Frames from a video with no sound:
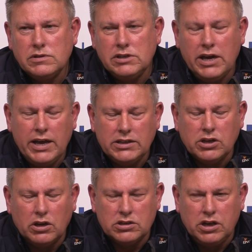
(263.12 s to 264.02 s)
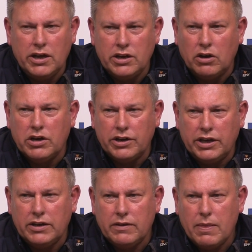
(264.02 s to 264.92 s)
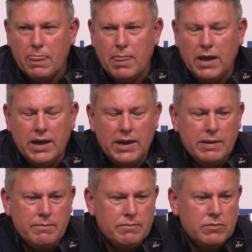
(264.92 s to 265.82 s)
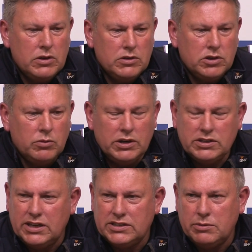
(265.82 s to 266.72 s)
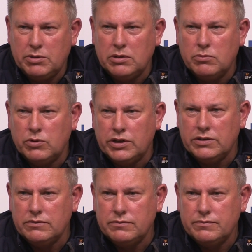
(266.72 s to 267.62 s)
Yeah, he's got a slight knock on it, so we'll assess him in the morning.